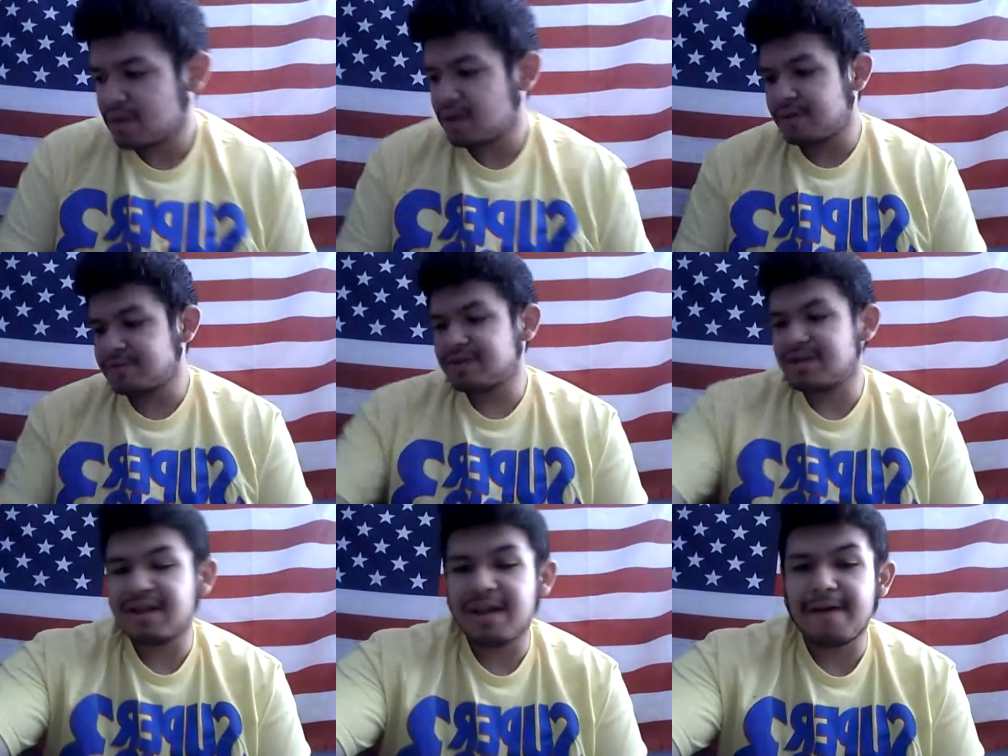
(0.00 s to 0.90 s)
Now I'm just
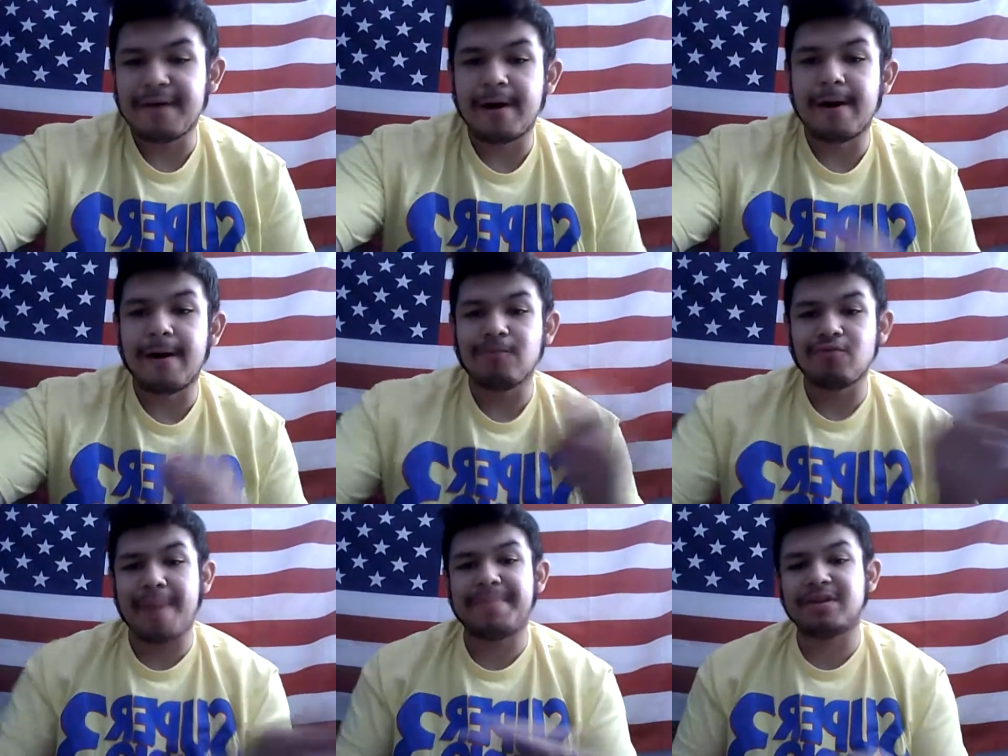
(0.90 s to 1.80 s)
going to give, uh,
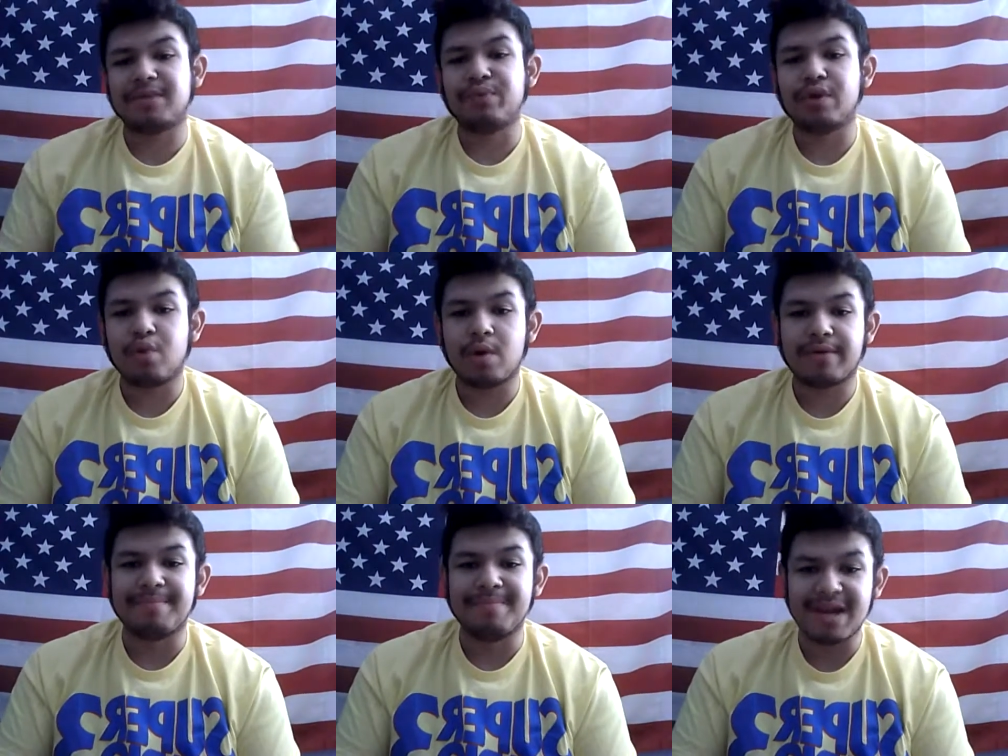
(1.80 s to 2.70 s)
wrap this up really quick
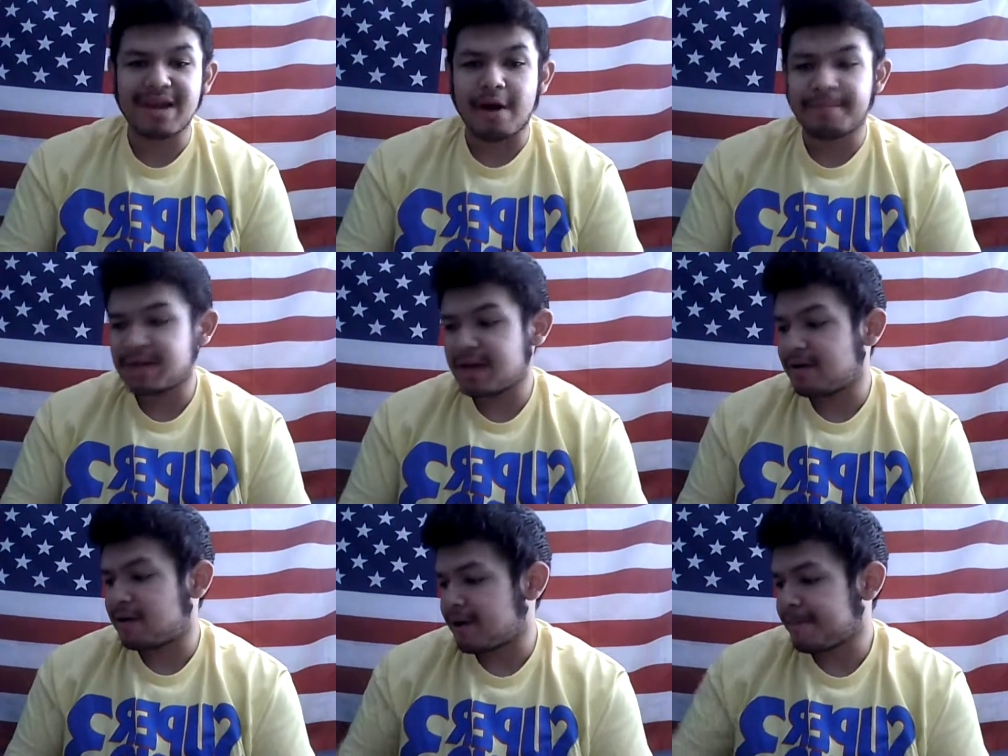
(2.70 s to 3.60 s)
with a mini update
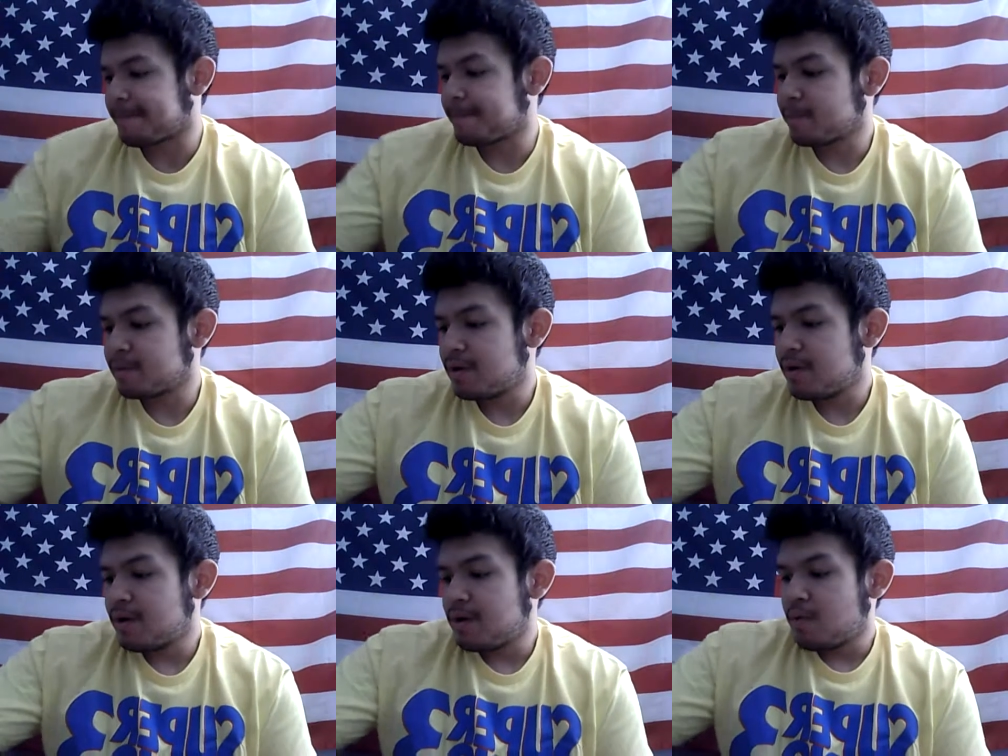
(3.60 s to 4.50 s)
on
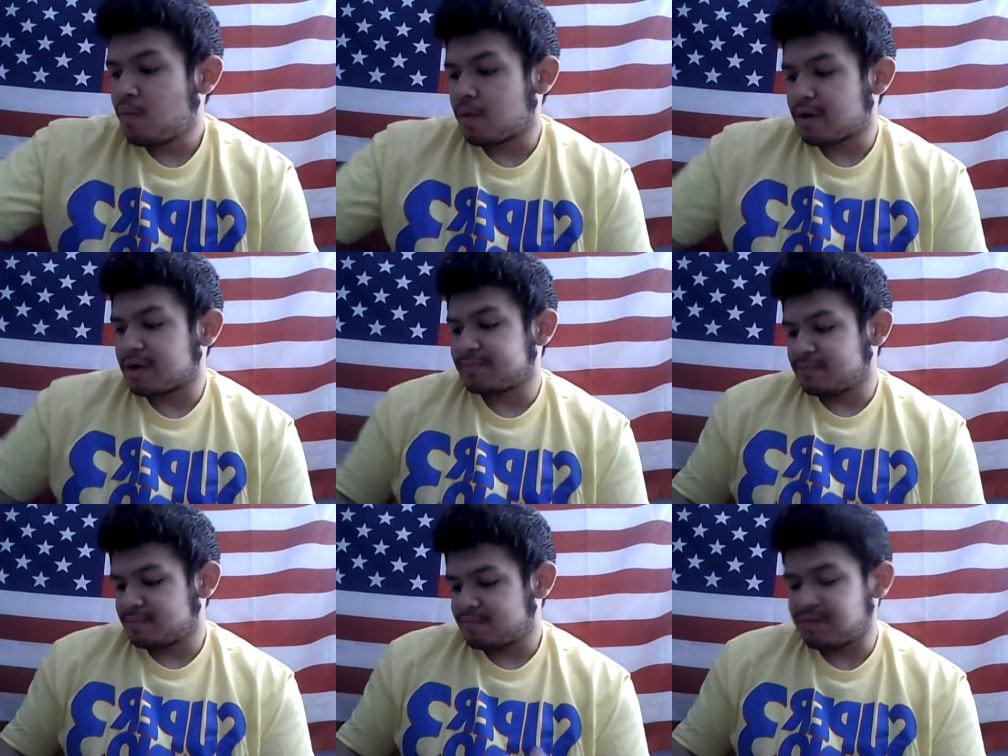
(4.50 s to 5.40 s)
what
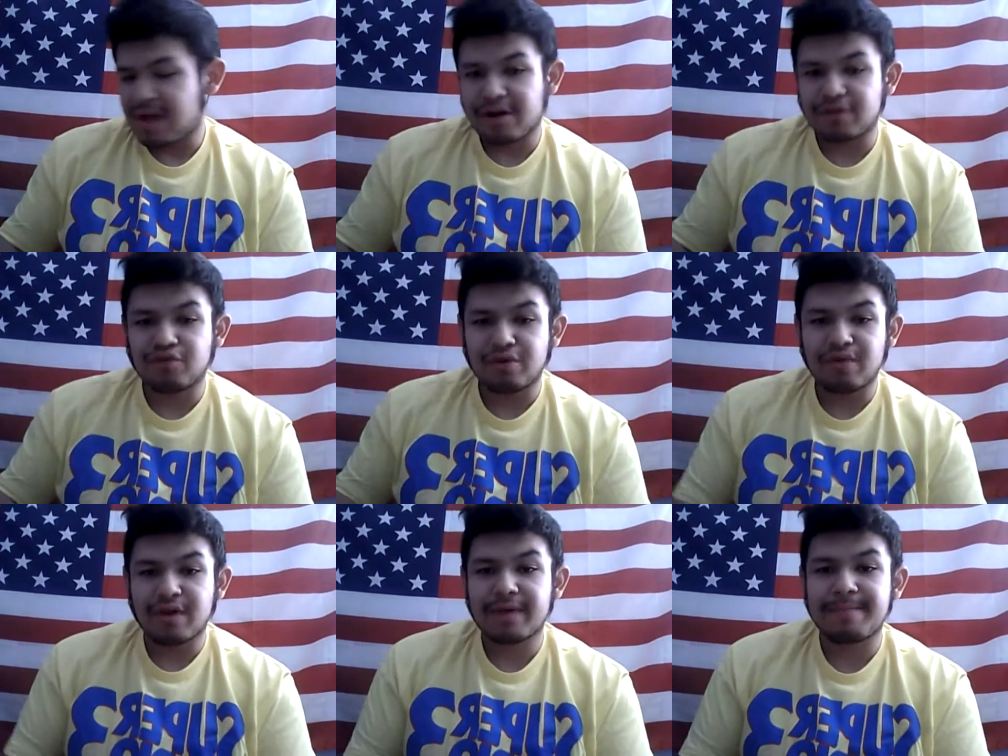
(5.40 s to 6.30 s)
I'm plan on doing
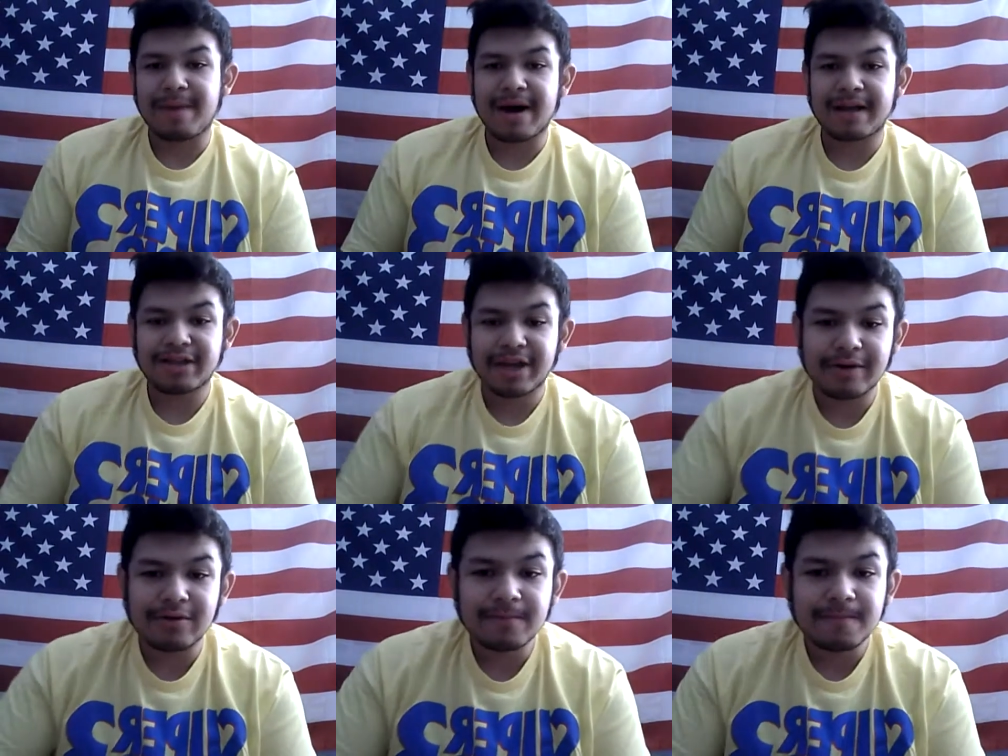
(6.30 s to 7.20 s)
with my
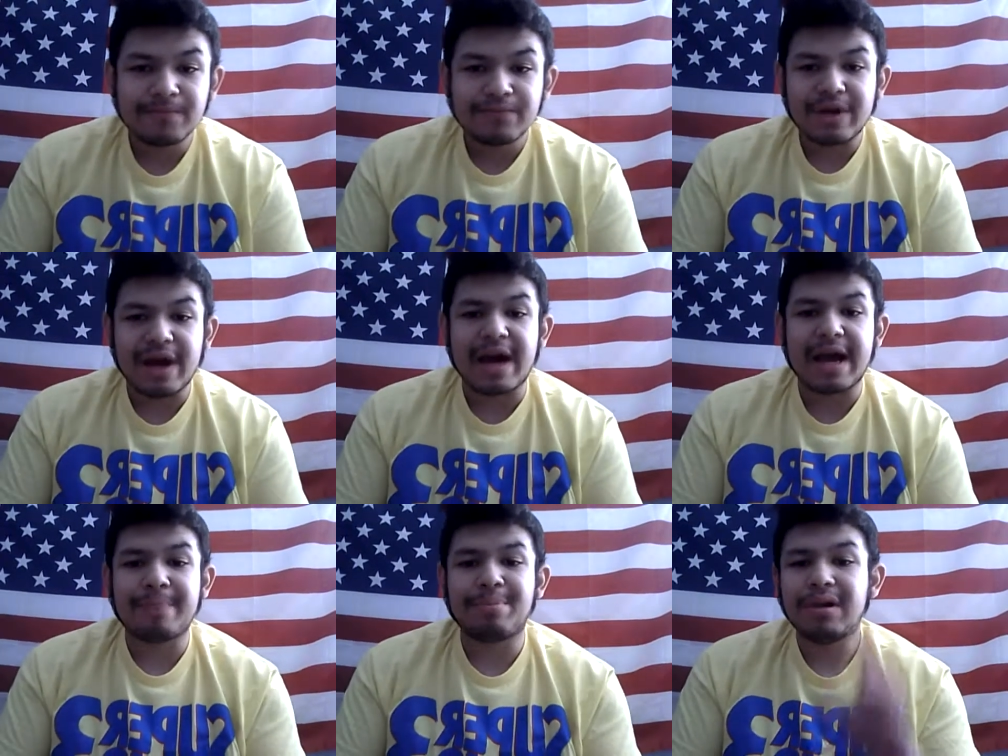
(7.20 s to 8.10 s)
channel.
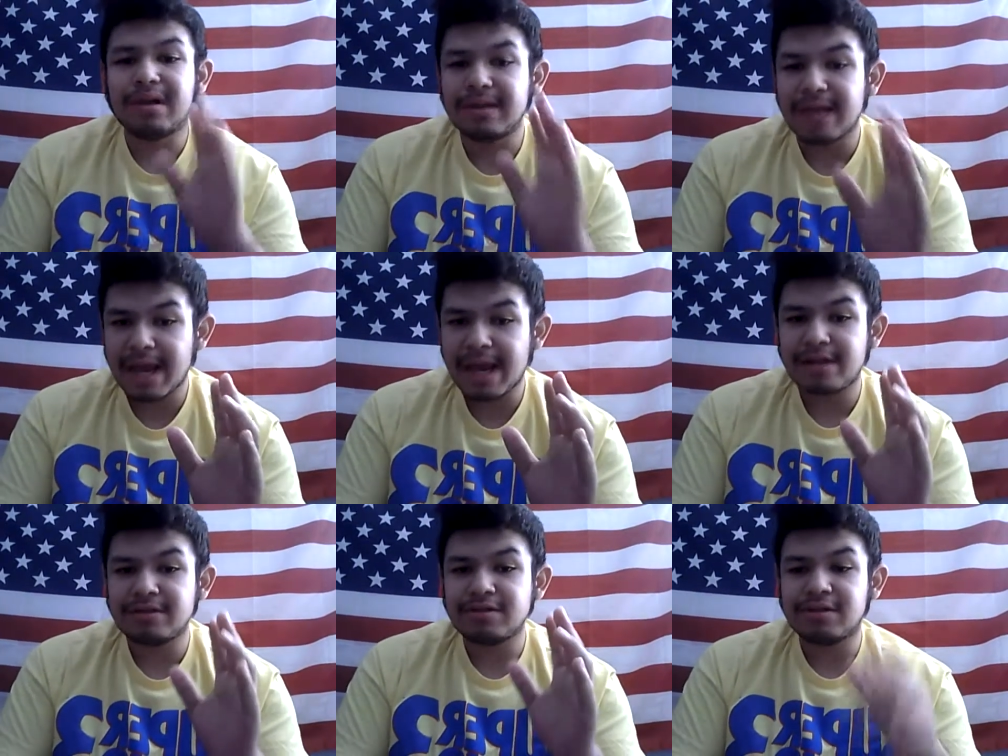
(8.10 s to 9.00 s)
I
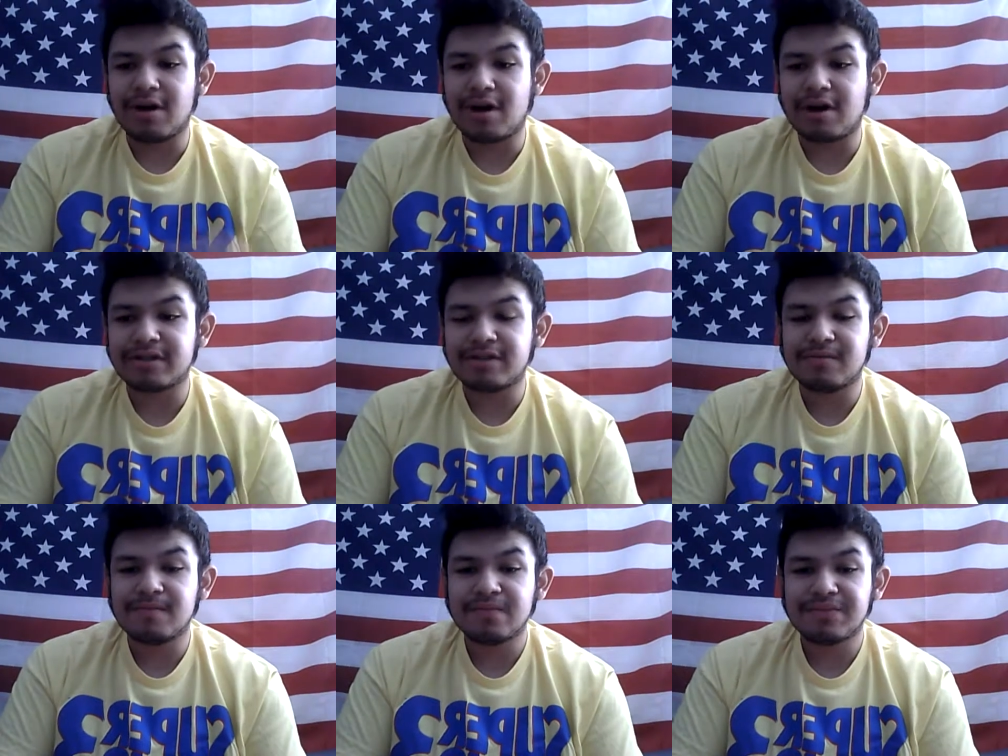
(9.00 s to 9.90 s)
planned
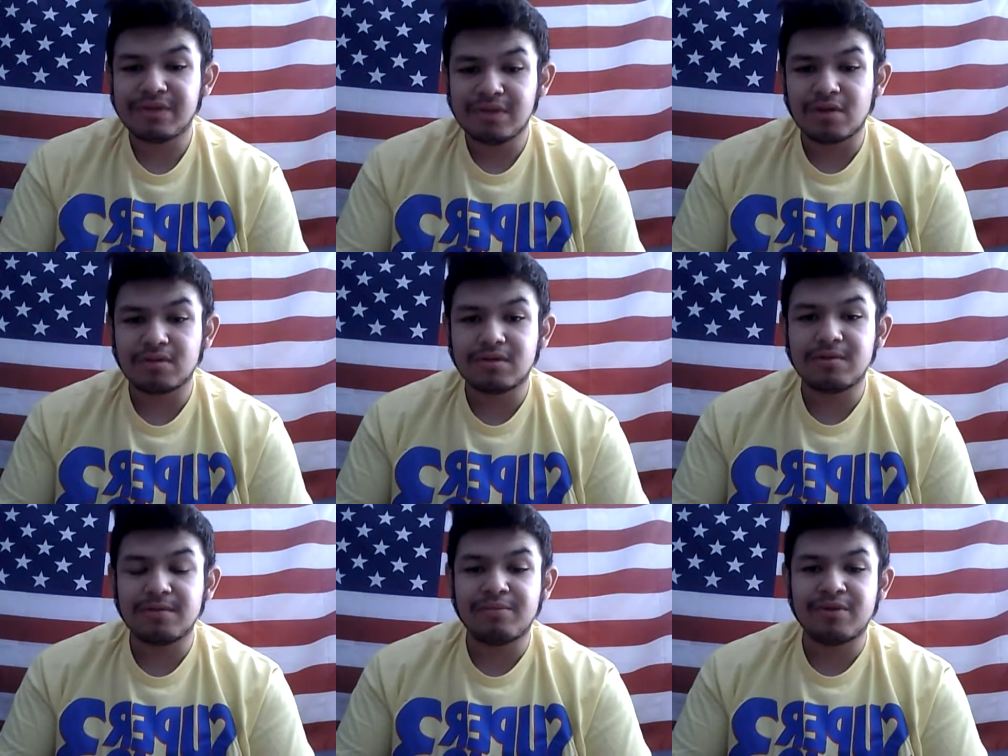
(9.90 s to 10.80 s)
on, you know,
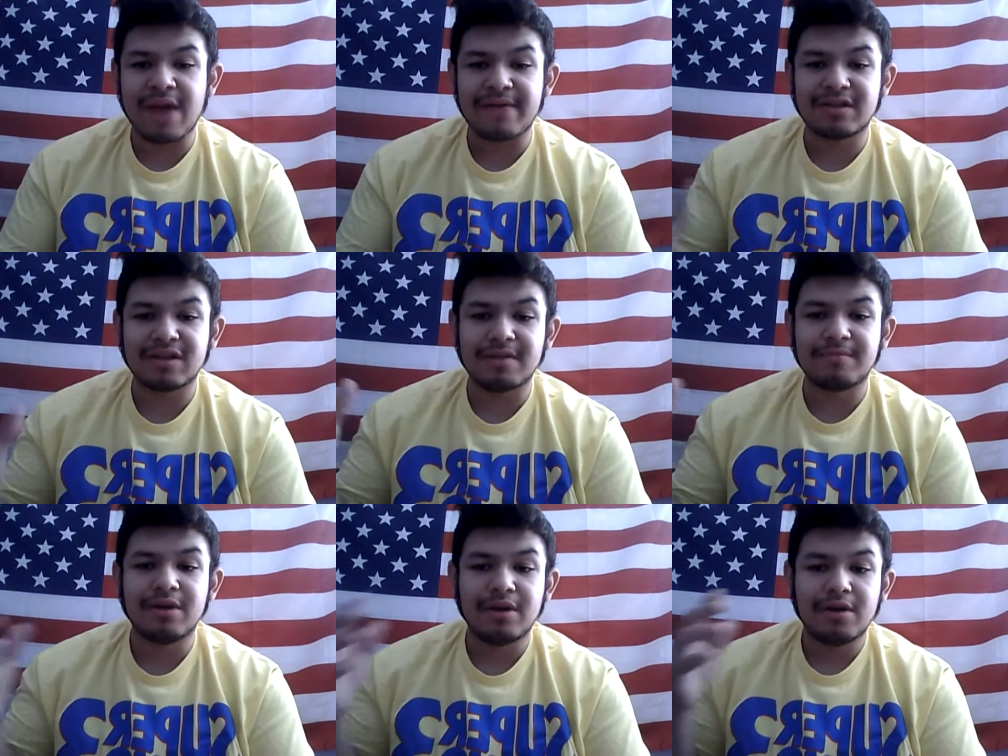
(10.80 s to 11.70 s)
getting
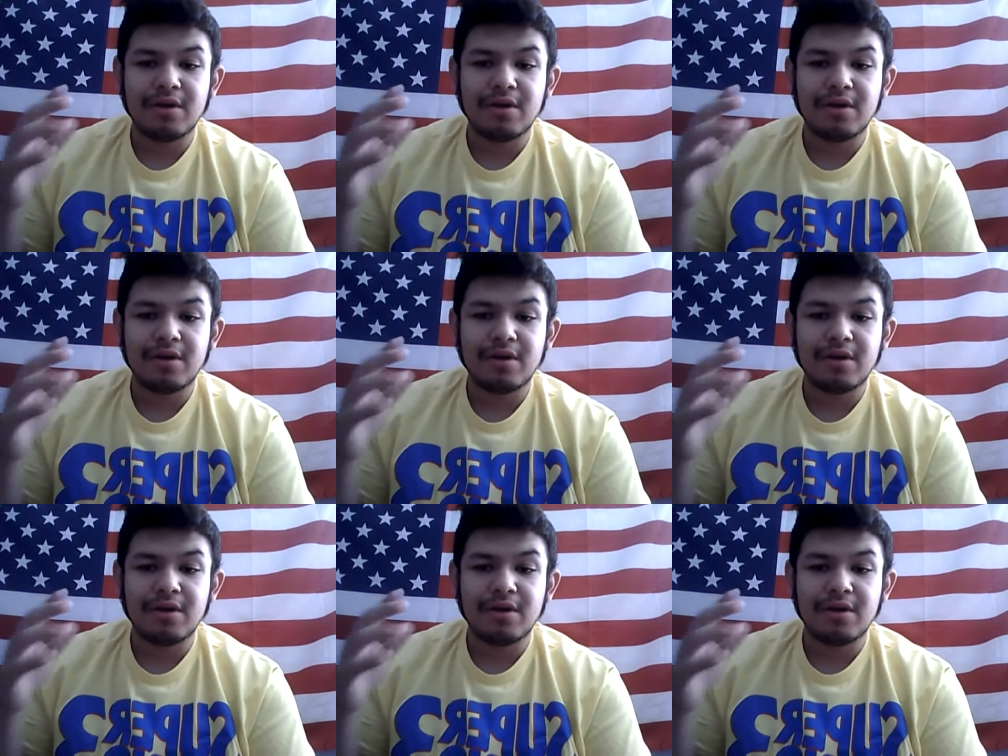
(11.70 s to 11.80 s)
some